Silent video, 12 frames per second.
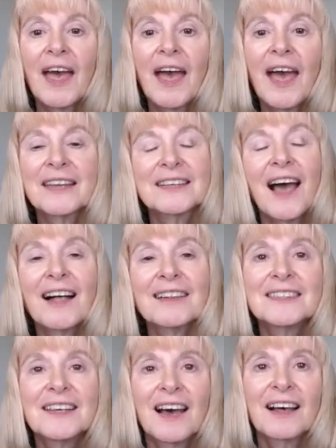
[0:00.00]
at
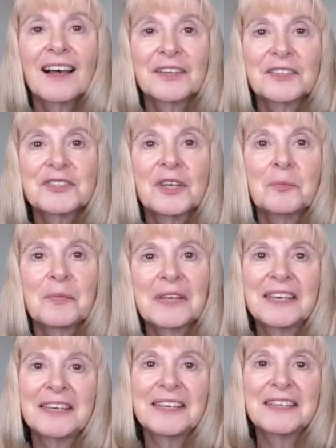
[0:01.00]
Collin College in
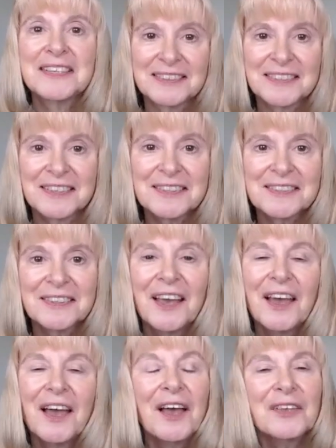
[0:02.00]
McKinney, Texas.
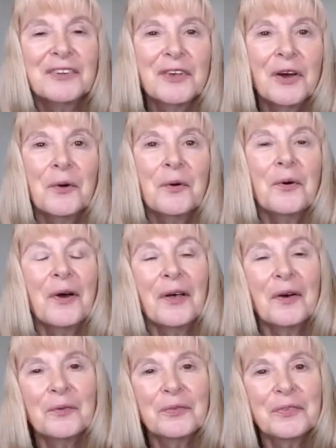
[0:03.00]
So
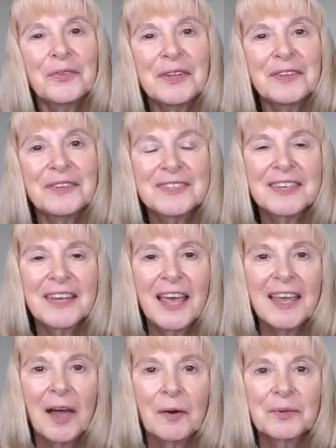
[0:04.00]

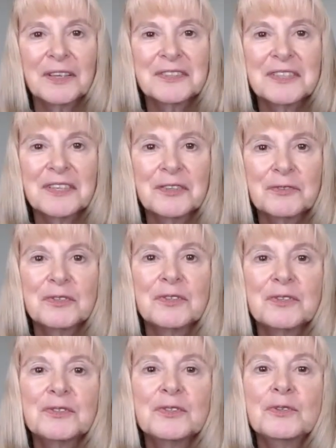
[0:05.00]
today I would like to
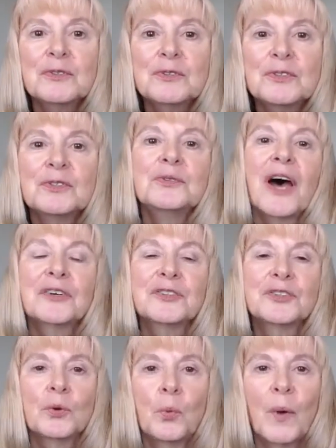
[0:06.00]
introduce you to
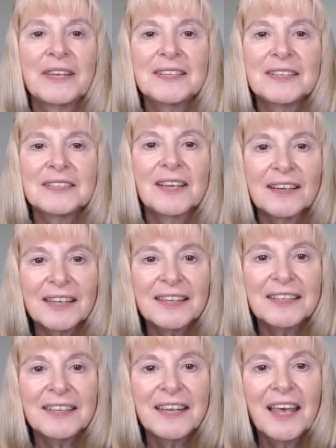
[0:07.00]
Dr. Wendy
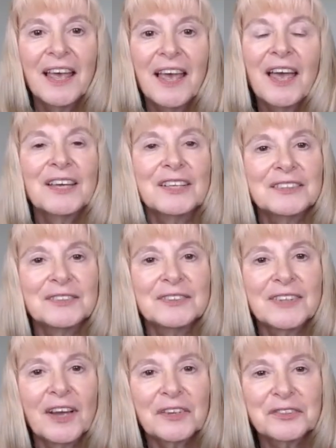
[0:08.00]
Duncan.
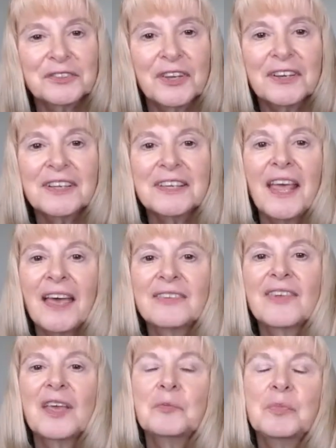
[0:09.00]
Dr. Duncan
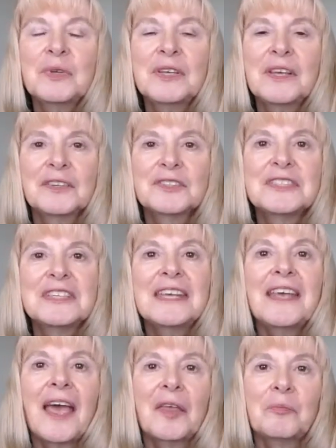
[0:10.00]
has a
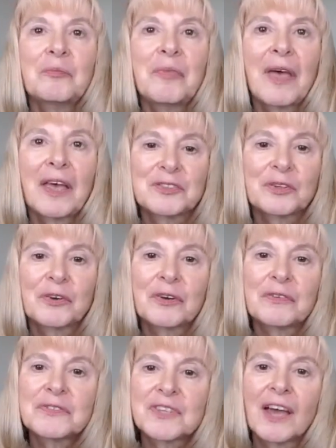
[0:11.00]
PhD and Bachelor
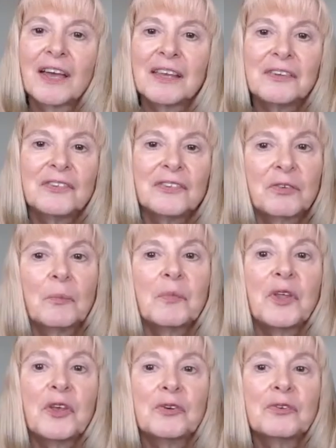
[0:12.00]
of Science from
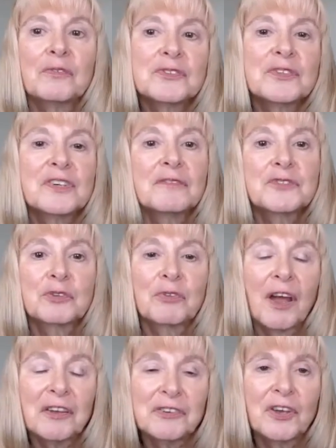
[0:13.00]
the University of
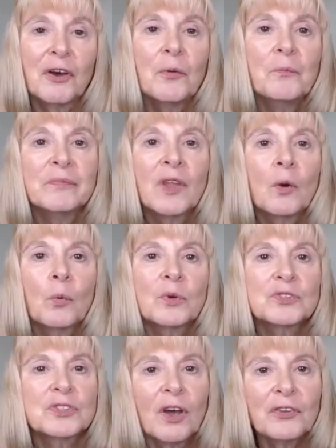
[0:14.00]
Toronto,
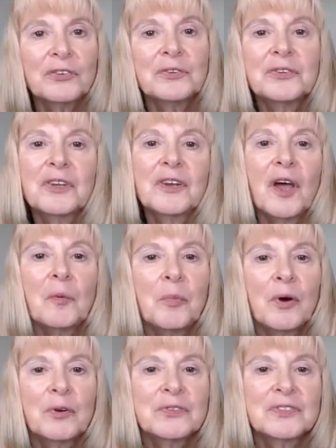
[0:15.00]
where she also did a
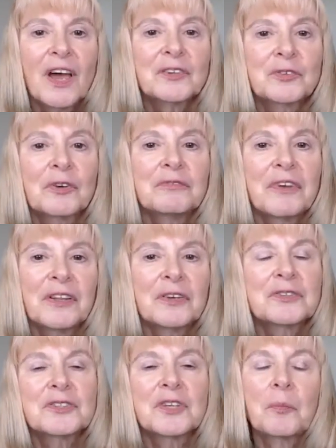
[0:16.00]
postdoctoral
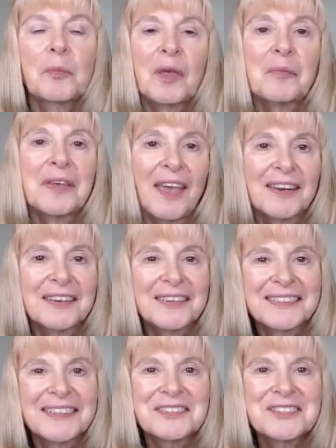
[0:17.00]
fellowship in
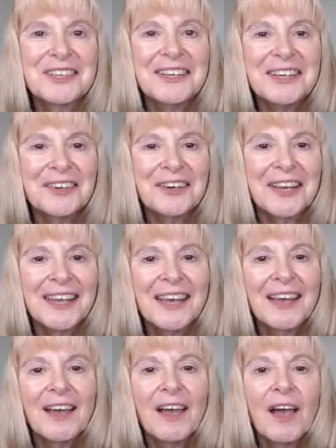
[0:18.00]
mechanical engineering.
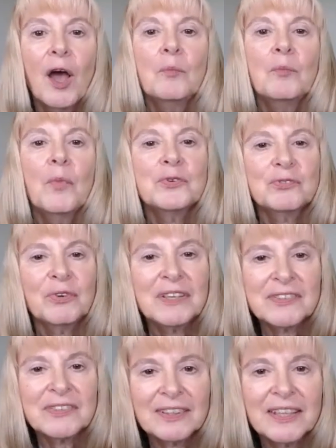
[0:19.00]
Most
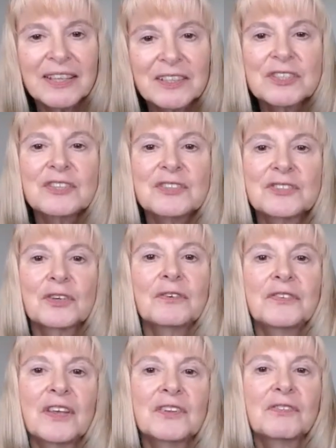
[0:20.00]
recently, she
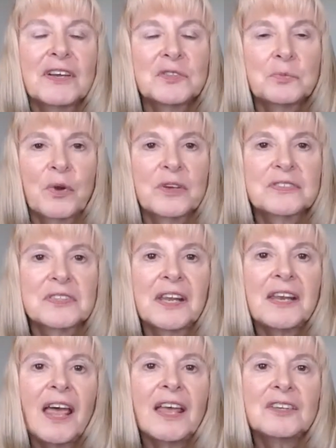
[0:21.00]
served as Vice
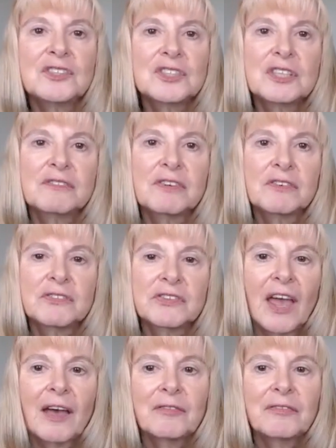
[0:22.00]
President and Chief of
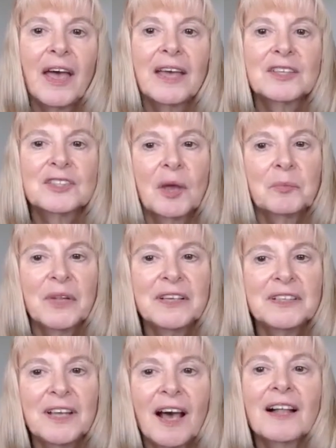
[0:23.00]
Staff at
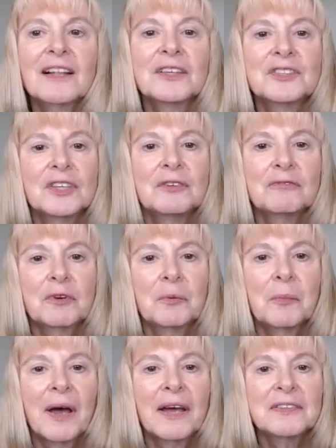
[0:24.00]
Champlain College in
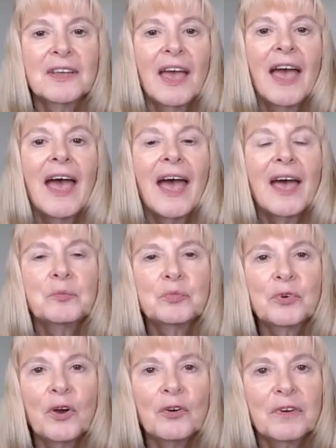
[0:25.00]
Vermont and
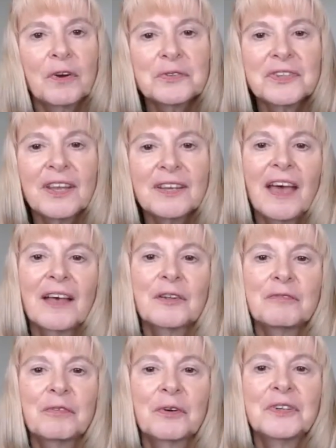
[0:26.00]
Provost at
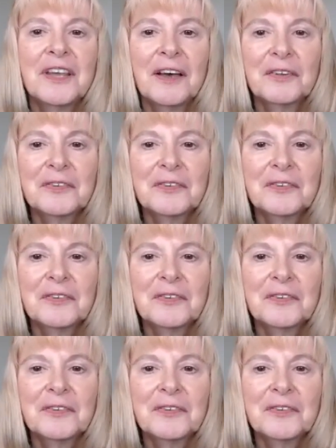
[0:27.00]
California Health